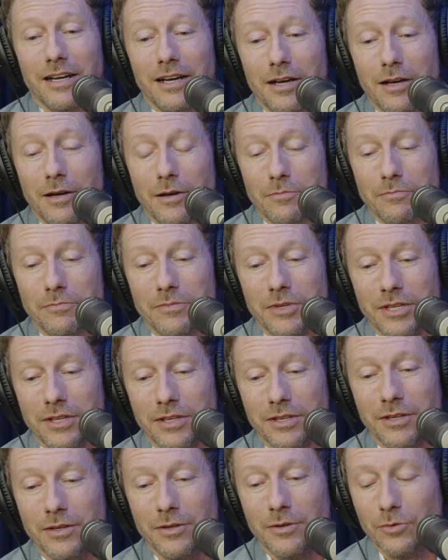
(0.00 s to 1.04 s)

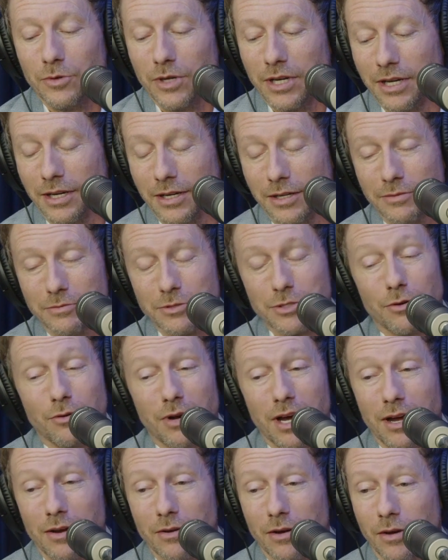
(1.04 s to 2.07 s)

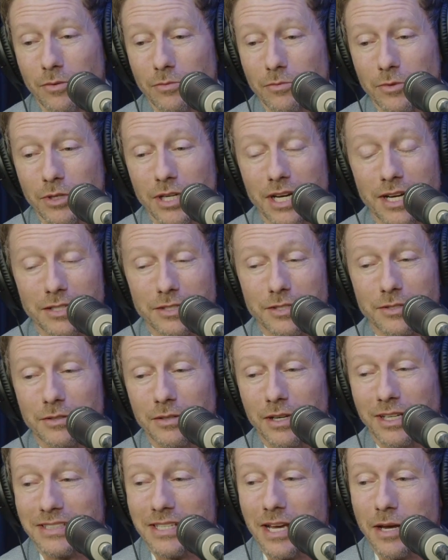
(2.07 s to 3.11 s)
So I
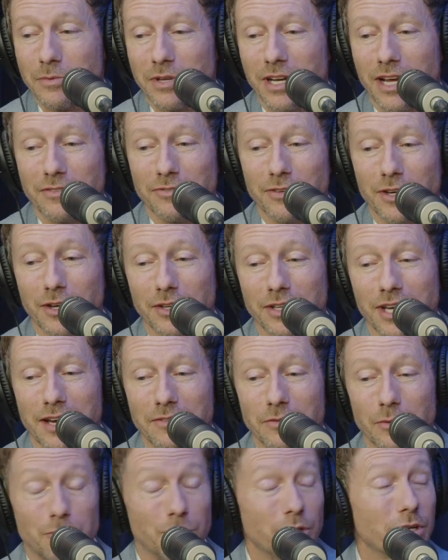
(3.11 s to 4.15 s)
time that I failed. I
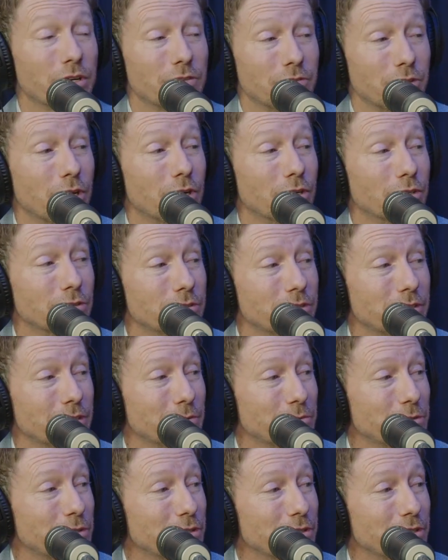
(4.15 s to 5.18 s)
have a book of those.
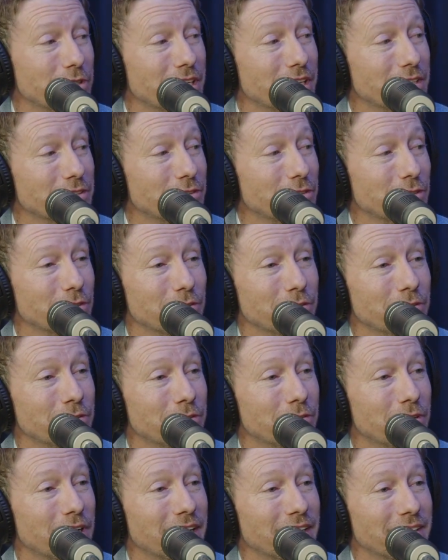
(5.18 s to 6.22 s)
I'm sure you guys too,
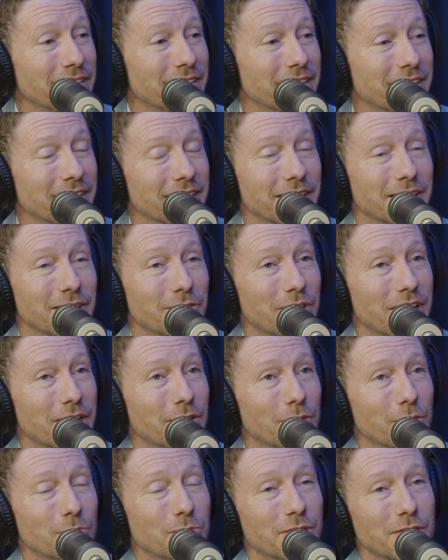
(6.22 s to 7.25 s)
right? I think I can
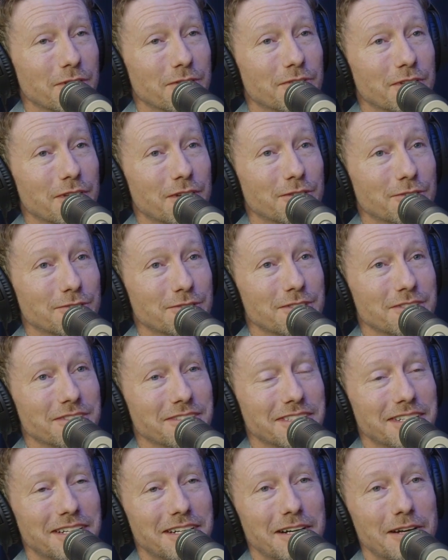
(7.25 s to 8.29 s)
write a whole book of
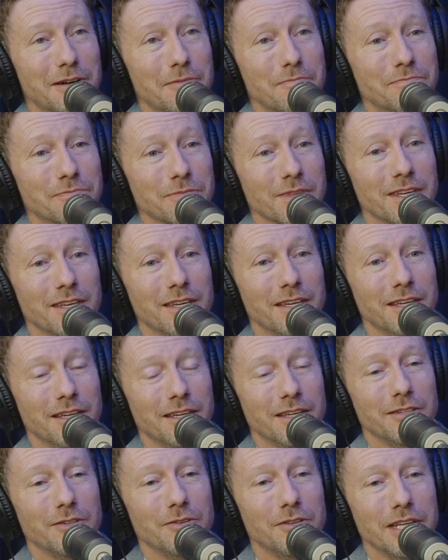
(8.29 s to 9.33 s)
those.
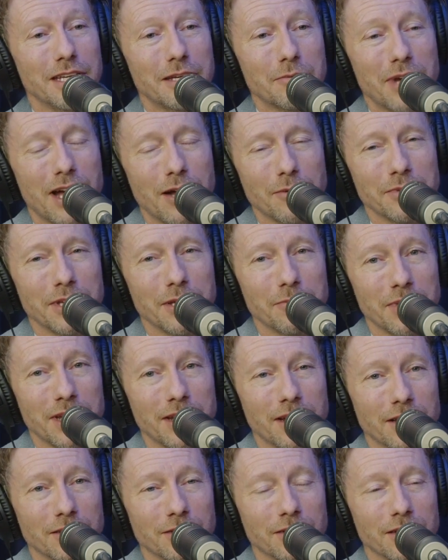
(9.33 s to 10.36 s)
Unique about me, it
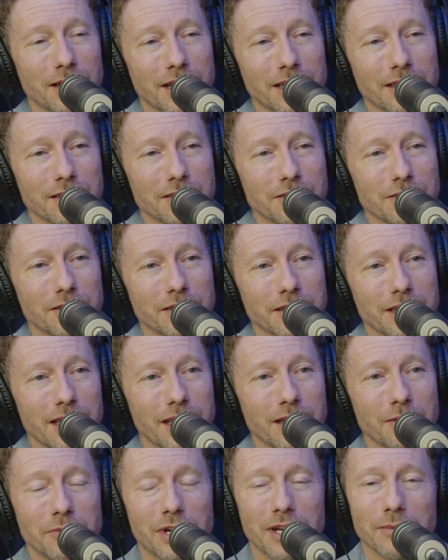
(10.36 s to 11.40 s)
may not look like this on
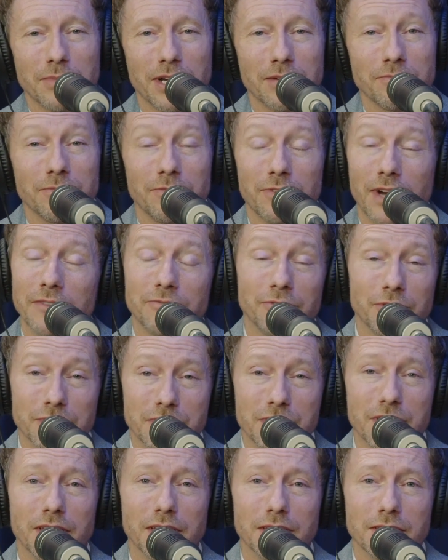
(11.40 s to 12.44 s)
camera. I'm
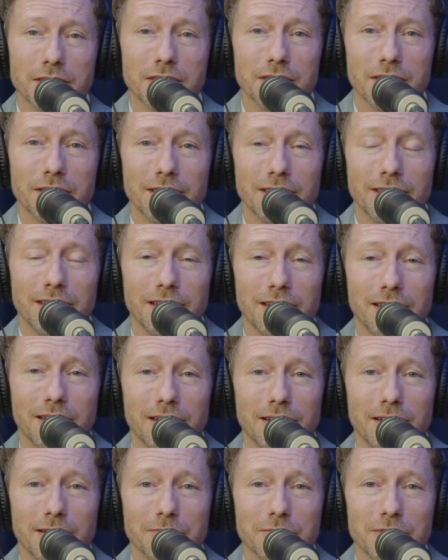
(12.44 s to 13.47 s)

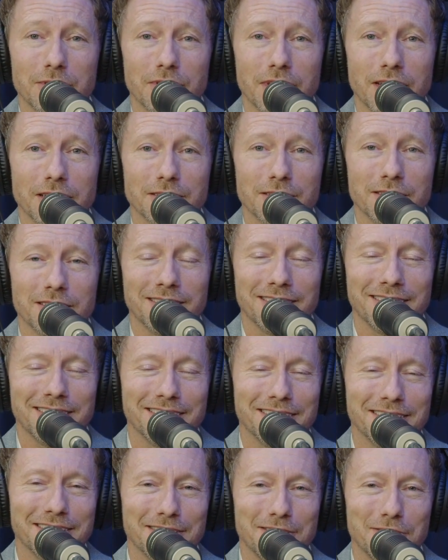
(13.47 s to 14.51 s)
5'6", so that's
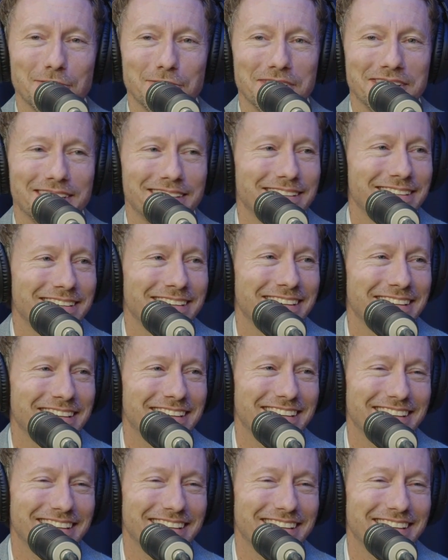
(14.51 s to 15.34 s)
unique.